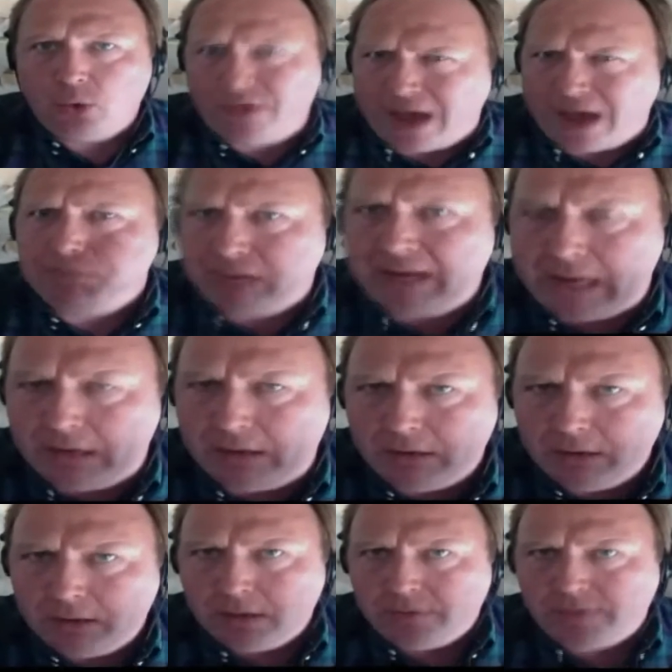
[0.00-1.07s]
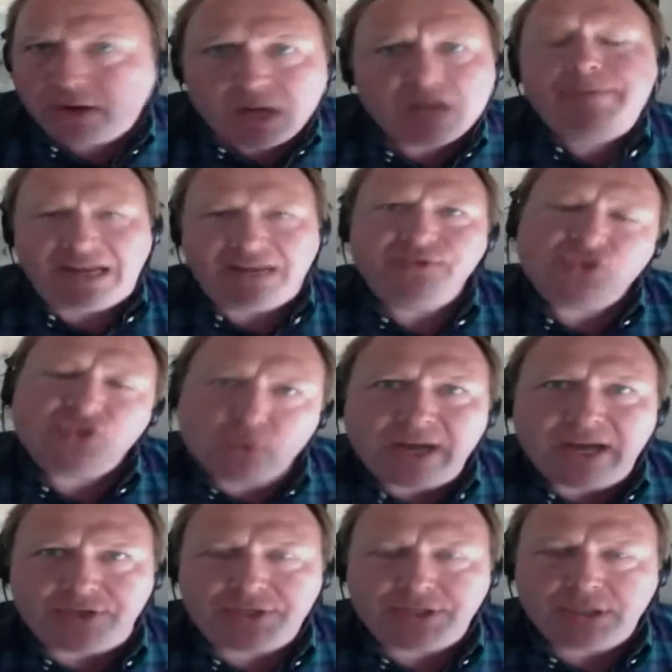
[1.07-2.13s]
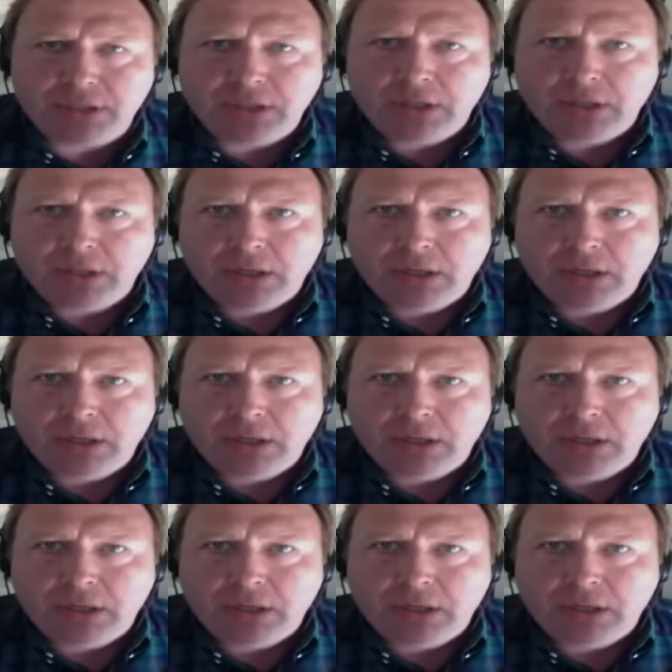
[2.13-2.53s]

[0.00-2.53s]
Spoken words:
without a plan? They're going to bait and switch.